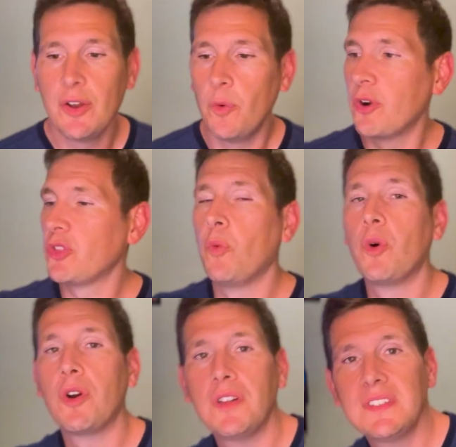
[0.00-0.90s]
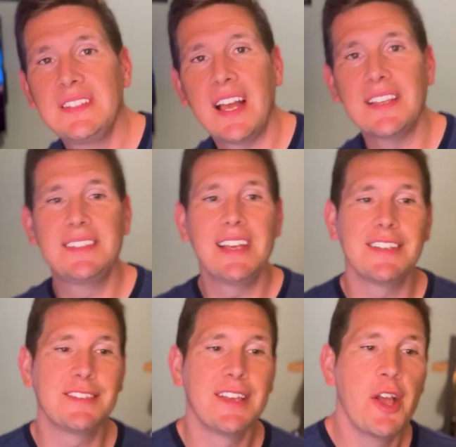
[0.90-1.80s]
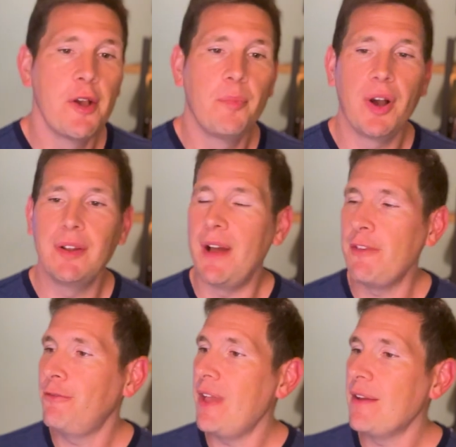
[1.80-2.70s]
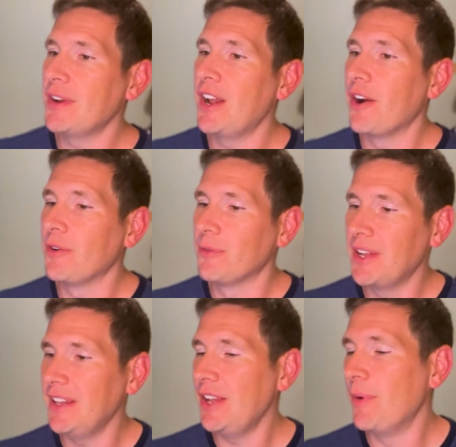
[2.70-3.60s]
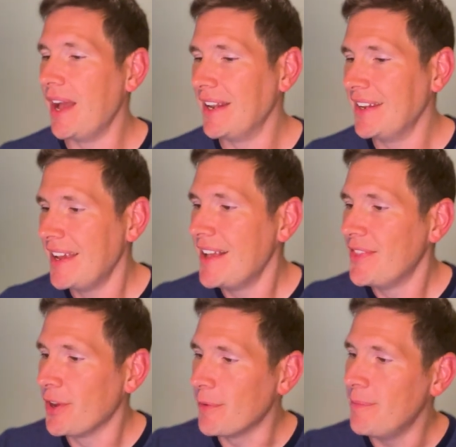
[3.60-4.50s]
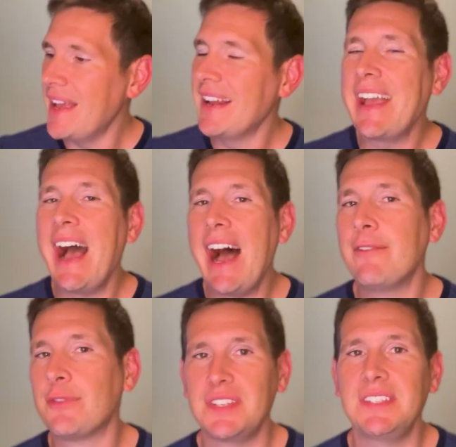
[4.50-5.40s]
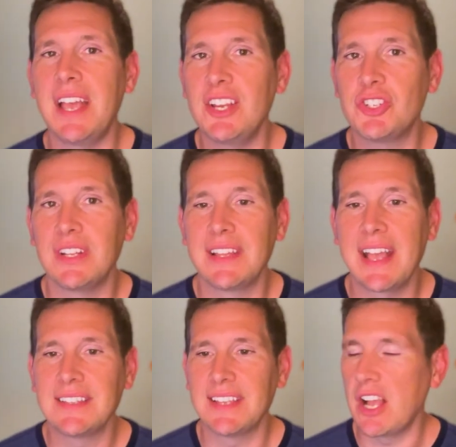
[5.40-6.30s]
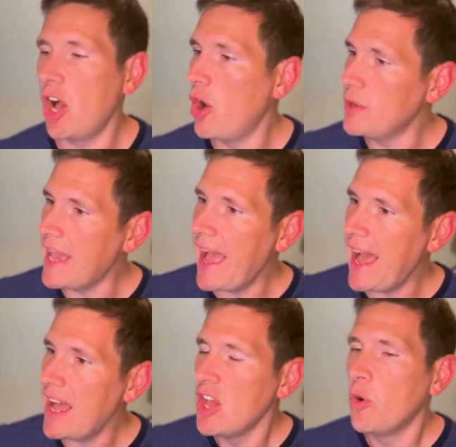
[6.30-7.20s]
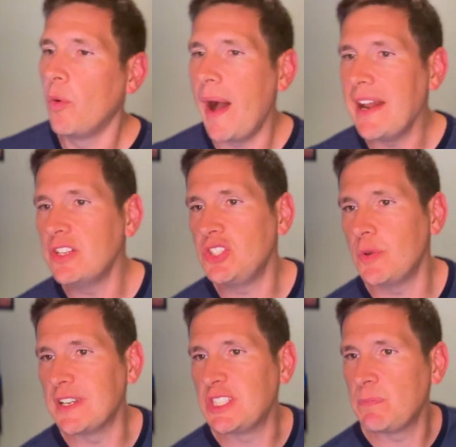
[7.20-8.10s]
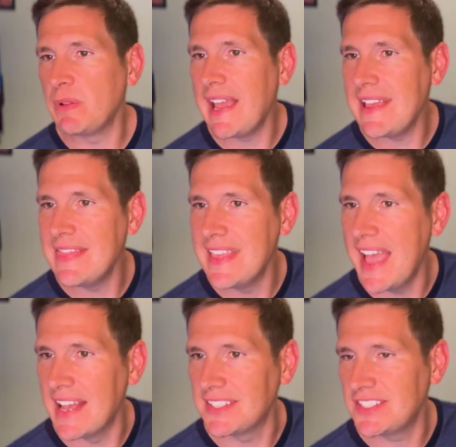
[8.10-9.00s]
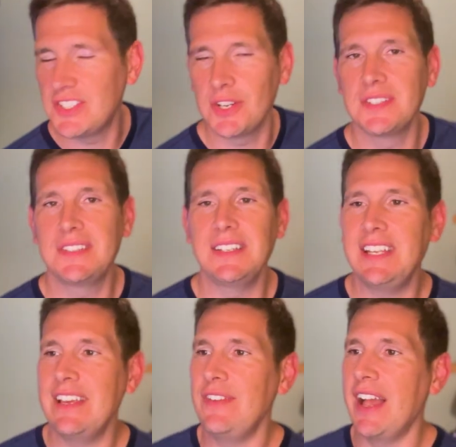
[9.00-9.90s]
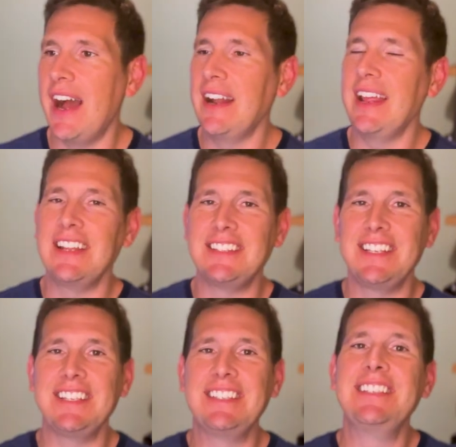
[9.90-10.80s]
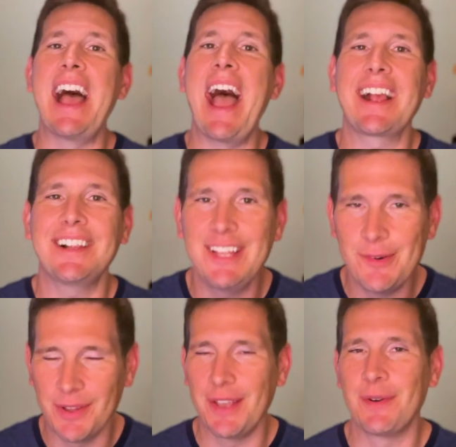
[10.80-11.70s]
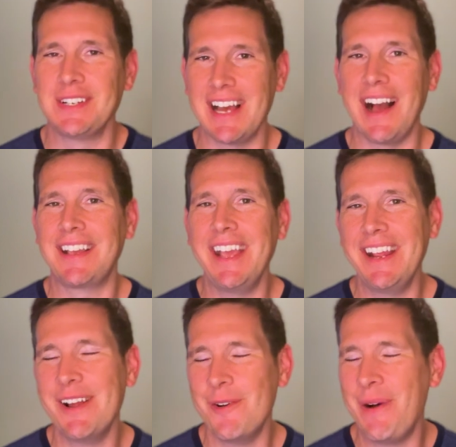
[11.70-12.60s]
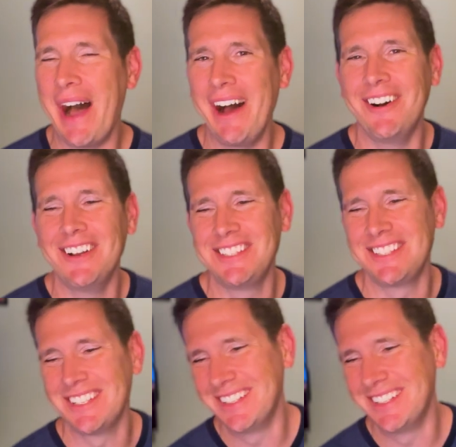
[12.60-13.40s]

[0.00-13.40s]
War of the Worlds does this. But my favorite are really when they're mid-conversation and the guy's like, oh yeah? Well, why didn't you explain this? Turns the T V on and it's exactly what they were talking about.